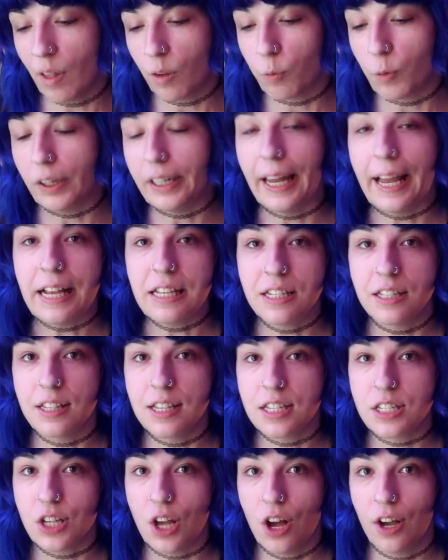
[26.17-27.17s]
relate to
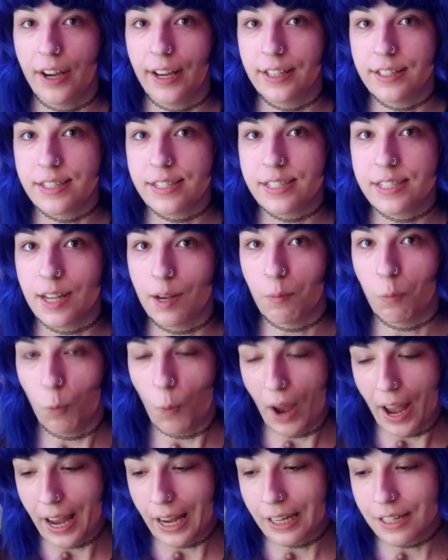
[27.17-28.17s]
this song in some
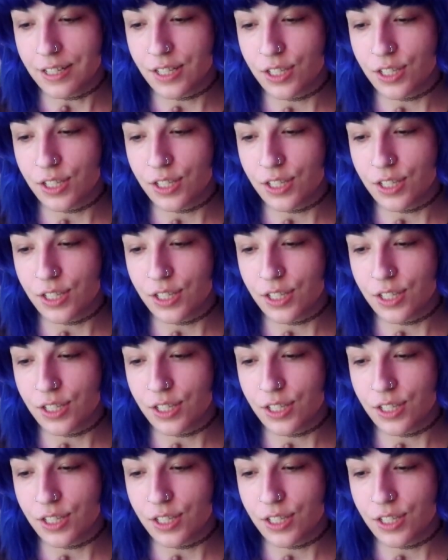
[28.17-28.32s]
way.